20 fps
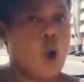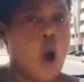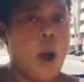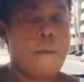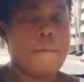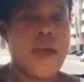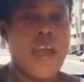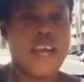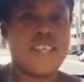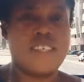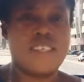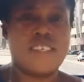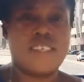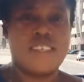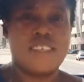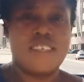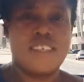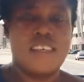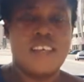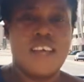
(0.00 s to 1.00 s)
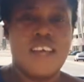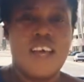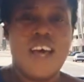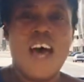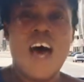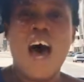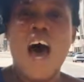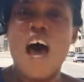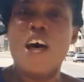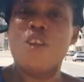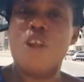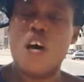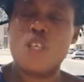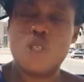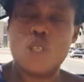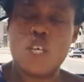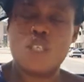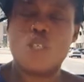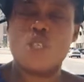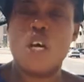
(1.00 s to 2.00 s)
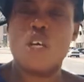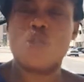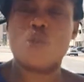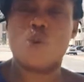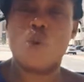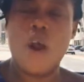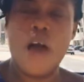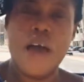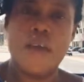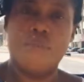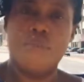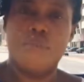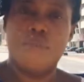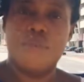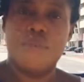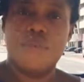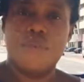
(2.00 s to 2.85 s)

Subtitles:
comments, and also subscribe.